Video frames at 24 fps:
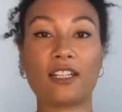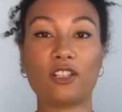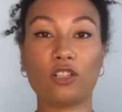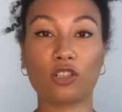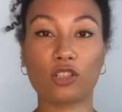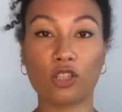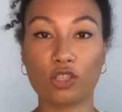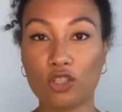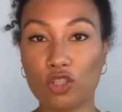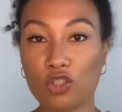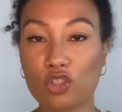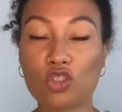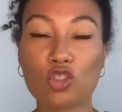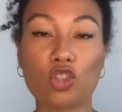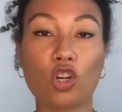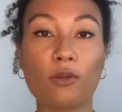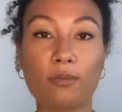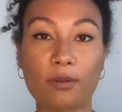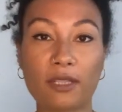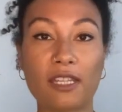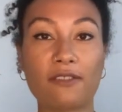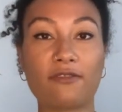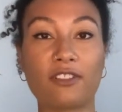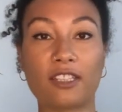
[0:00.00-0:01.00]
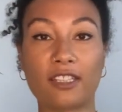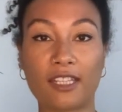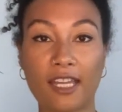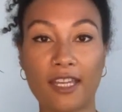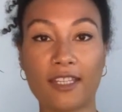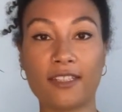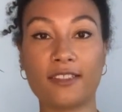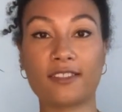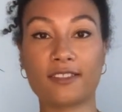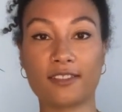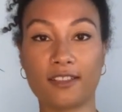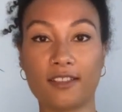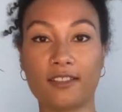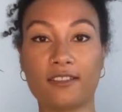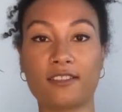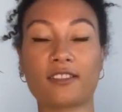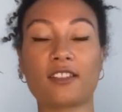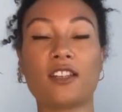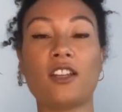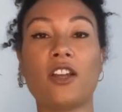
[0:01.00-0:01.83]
look, can you stop giving cases?